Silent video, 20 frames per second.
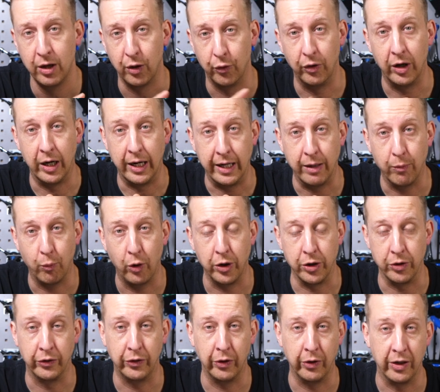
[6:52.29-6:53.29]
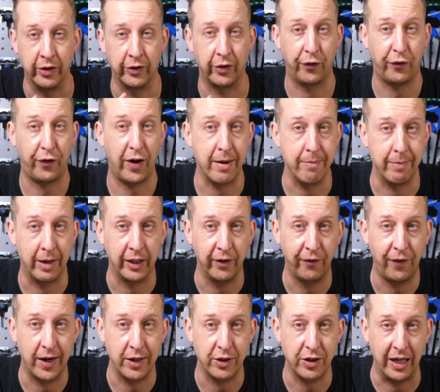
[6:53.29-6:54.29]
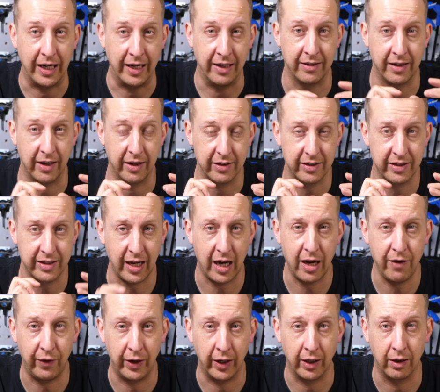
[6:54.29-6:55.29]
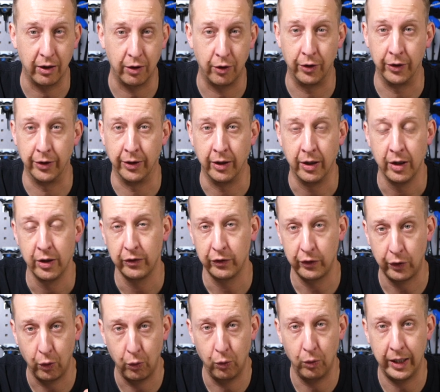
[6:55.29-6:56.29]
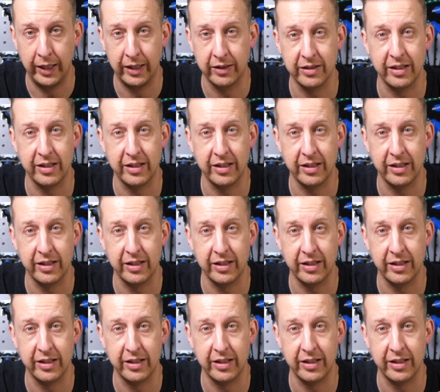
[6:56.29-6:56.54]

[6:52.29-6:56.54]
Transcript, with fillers: really what you're doing as a frame manufacturer is saving on tooling,